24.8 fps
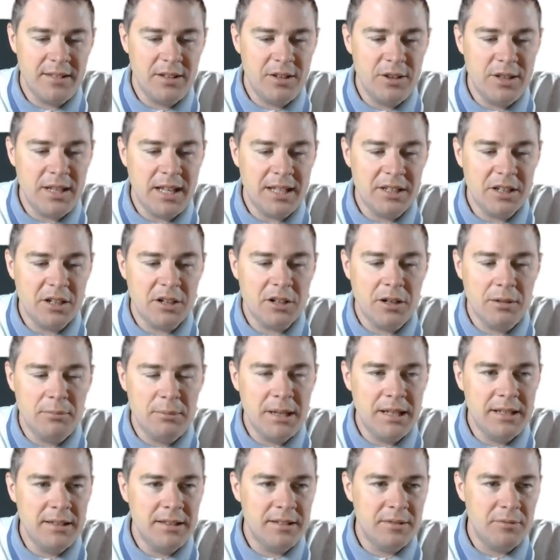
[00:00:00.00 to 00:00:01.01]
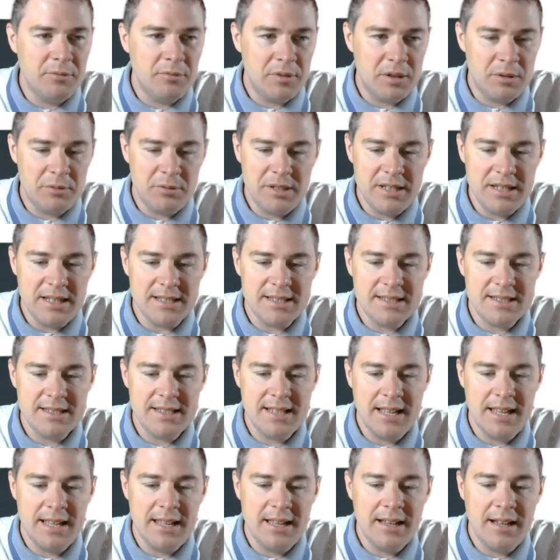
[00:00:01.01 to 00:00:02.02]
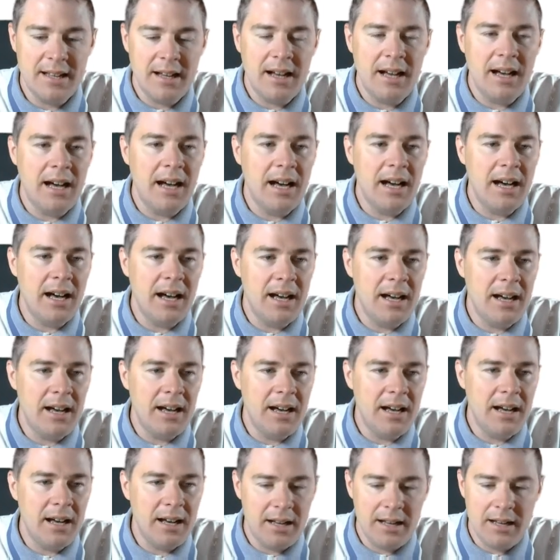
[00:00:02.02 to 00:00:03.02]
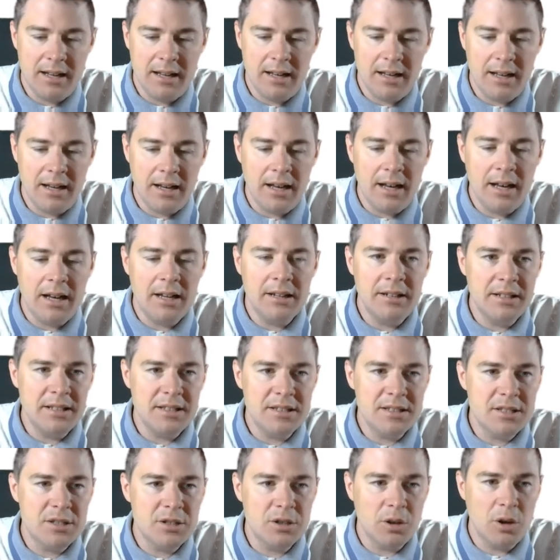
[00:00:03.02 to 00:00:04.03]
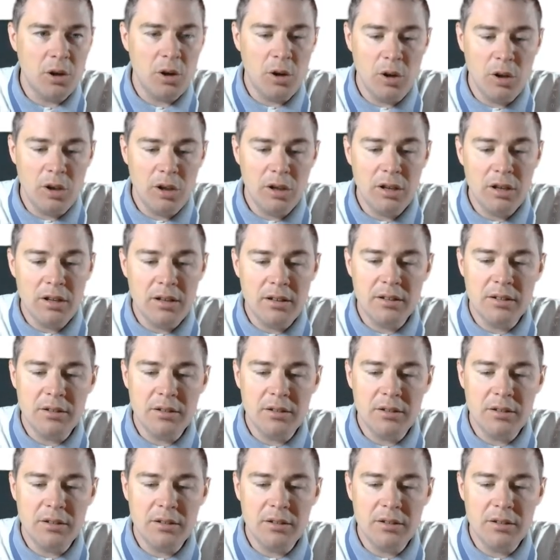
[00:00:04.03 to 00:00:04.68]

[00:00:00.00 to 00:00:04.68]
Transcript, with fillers: another comment where we just say uninstall